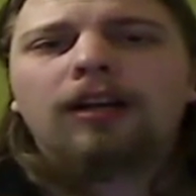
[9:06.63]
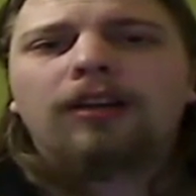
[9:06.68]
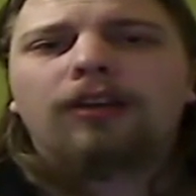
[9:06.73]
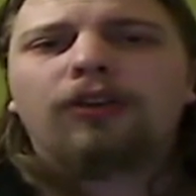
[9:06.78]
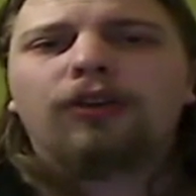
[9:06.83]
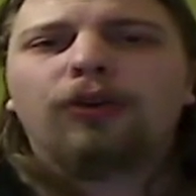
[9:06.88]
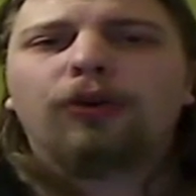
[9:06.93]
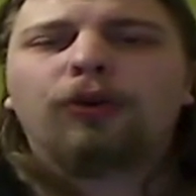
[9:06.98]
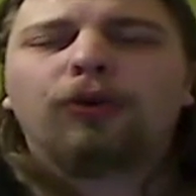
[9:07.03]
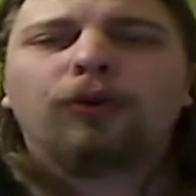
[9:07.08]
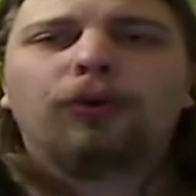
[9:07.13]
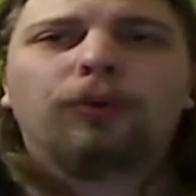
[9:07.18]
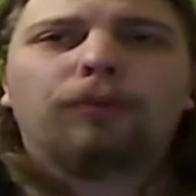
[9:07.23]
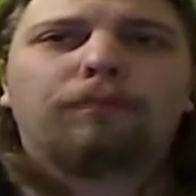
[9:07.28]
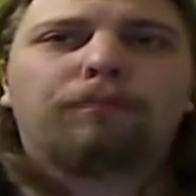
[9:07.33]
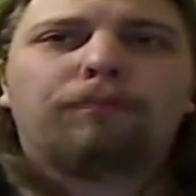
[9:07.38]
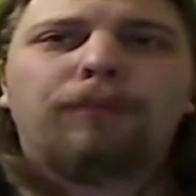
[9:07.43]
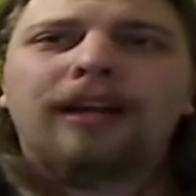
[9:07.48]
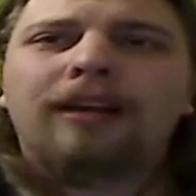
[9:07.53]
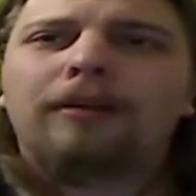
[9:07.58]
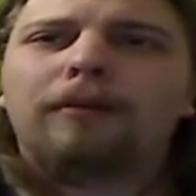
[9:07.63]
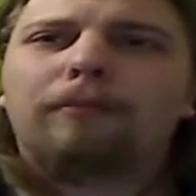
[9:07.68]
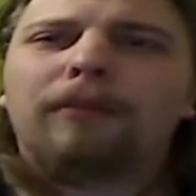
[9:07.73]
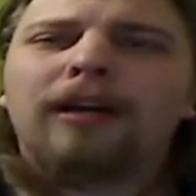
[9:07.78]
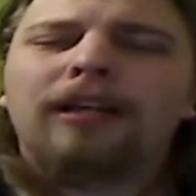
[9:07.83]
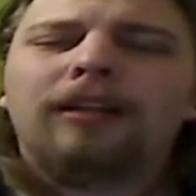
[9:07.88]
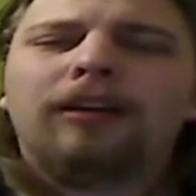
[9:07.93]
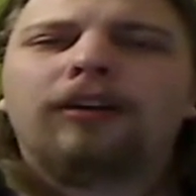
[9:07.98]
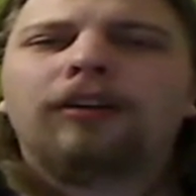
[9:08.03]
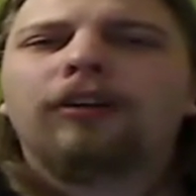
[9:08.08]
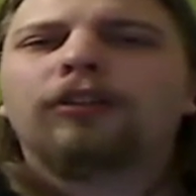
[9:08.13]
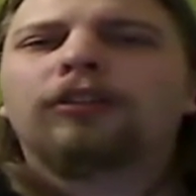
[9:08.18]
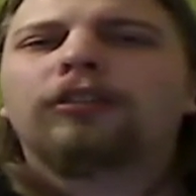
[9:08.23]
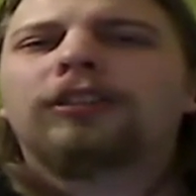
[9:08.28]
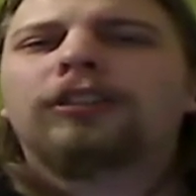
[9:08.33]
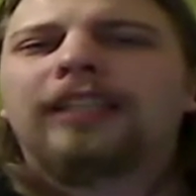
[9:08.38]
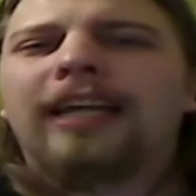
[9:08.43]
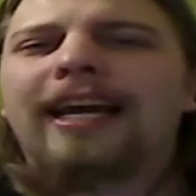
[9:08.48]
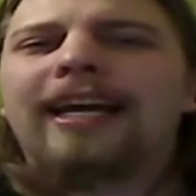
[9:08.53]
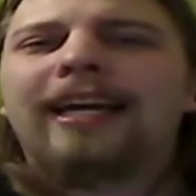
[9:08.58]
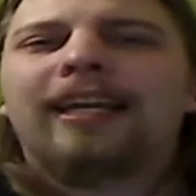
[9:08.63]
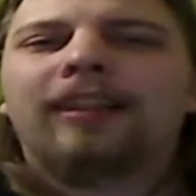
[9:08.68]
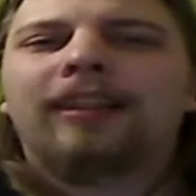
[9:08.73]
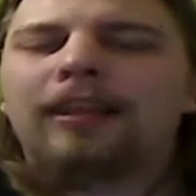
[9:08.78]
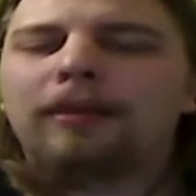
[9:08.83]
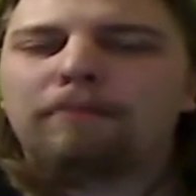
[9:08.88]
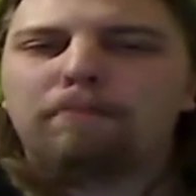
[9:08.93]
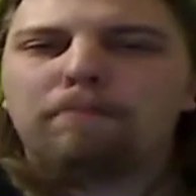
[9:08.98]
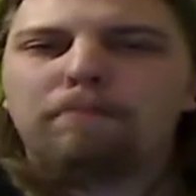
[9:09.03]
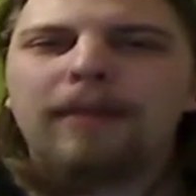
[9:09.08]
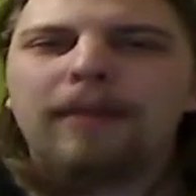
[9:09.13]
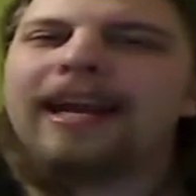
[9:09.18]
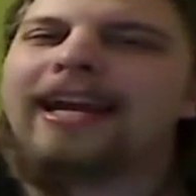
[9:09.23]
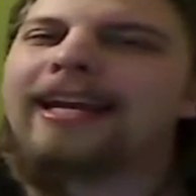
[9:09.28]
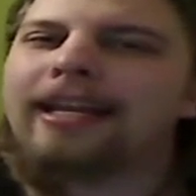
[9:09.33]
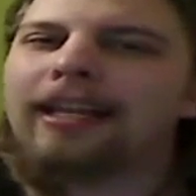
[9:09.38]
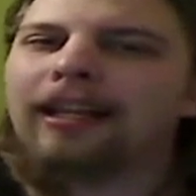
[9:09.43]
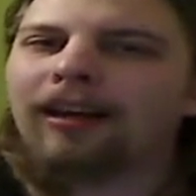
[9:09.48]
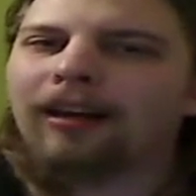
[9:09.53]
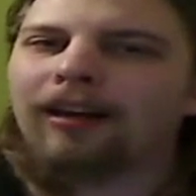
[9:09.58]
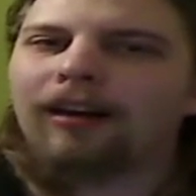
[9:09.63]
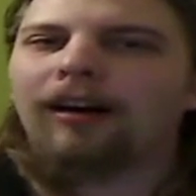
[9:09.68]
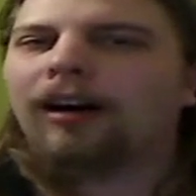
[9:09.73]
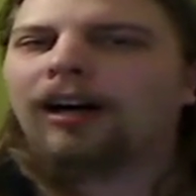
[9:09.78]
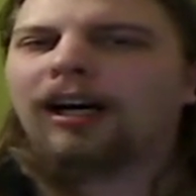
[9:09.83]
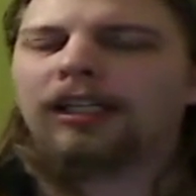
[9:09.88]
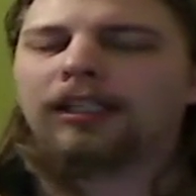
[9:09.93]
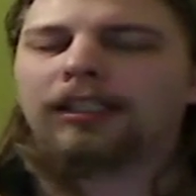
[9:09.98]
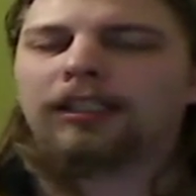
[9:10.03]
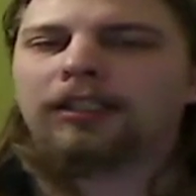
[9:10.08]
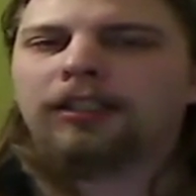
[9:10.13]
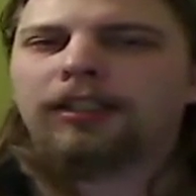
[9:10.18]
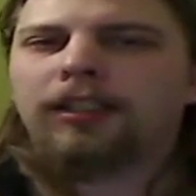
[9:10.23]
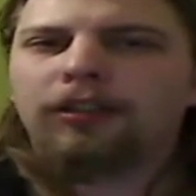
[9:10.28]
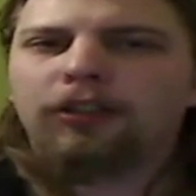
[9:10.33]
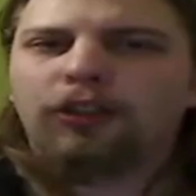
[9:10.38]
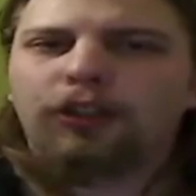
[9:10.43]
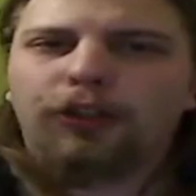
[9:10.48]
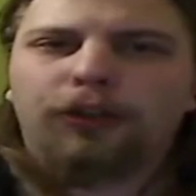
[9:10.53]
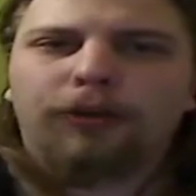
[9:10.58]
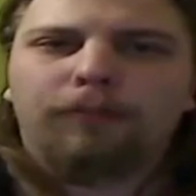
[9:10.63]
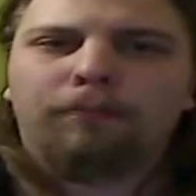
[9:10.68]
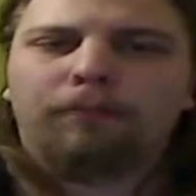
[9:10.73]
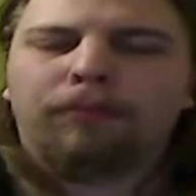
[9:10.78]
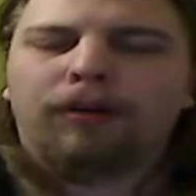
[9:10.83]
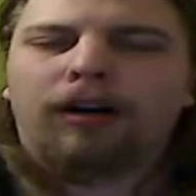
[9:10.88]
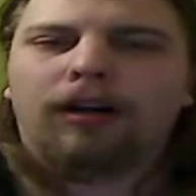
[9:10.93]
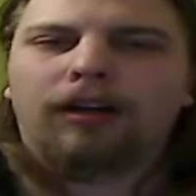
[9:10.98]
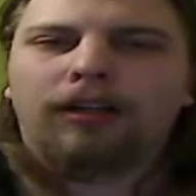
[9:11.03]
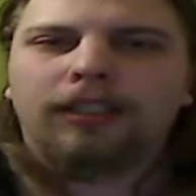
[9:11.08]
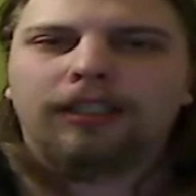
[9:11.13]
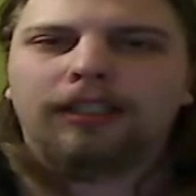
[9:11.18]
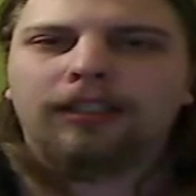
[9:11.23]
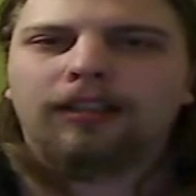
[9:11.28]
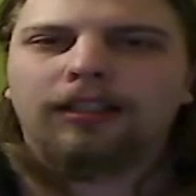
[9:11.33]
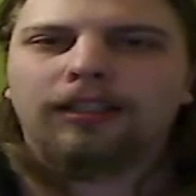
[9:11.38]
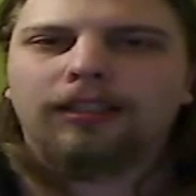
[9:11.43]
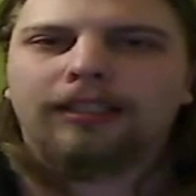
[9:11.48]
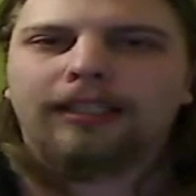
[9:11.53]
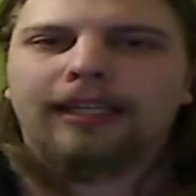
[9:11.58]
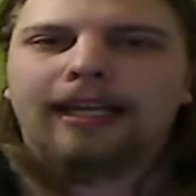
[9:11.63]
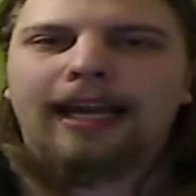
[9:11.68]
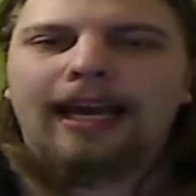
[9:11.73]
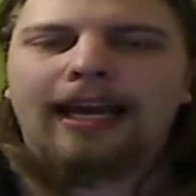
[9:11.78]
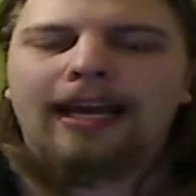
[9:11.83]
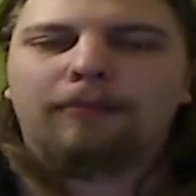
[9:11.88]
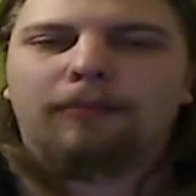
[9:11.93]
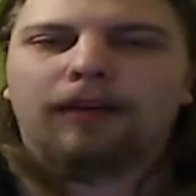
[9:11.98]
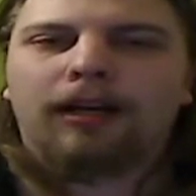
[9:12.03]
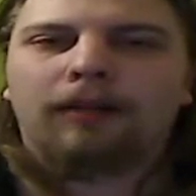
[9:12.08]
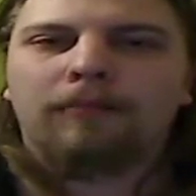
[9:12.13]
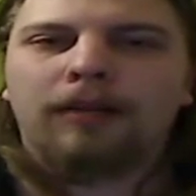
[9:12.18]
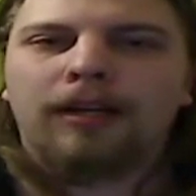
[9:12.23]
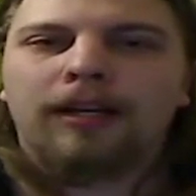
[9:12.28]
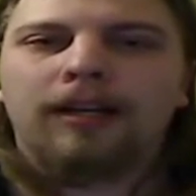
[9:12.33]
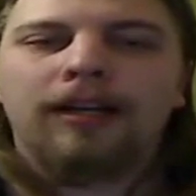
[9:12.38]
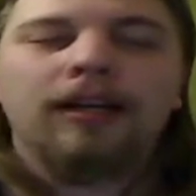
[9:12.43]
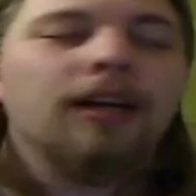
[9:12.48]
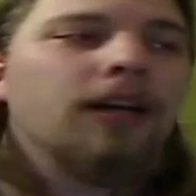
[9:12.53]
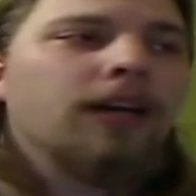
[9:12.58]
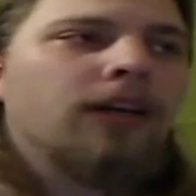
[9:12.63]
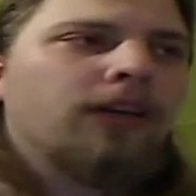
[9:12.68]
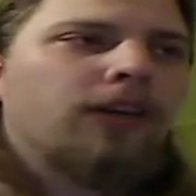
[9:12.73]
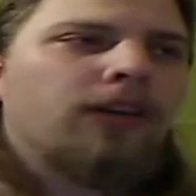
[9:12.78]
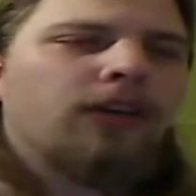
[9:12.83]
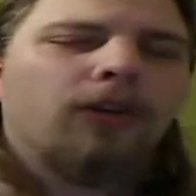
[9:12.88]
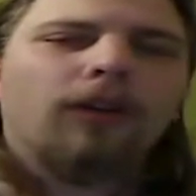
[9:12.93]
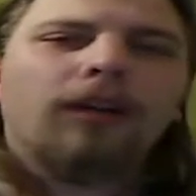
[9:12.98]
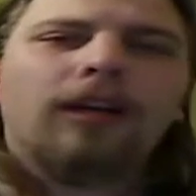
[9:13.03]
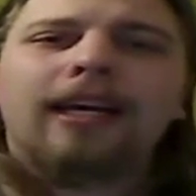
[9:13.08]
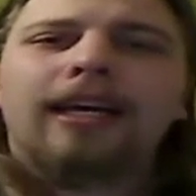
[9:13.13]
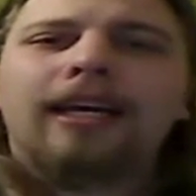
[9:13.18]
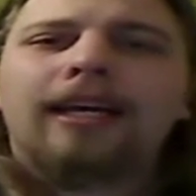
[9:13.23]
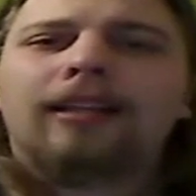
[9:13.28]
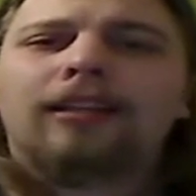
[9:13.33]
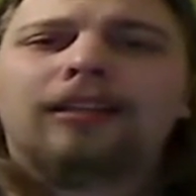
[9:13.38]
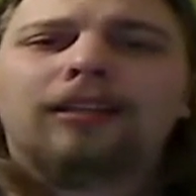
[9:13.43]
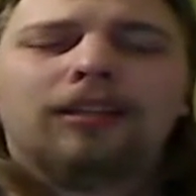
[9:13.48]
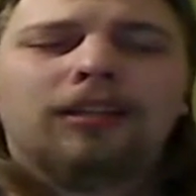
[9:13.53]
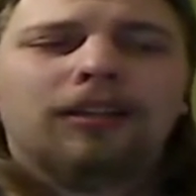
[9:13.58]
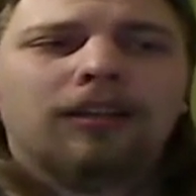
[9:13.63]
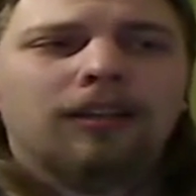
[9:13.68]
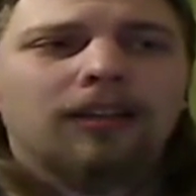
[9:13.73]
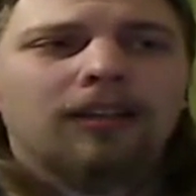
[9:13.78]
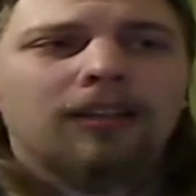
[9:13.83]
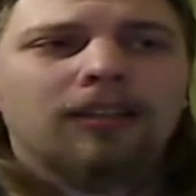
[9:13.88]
you better not take the main guys into your party in this game. I mean, you'll get,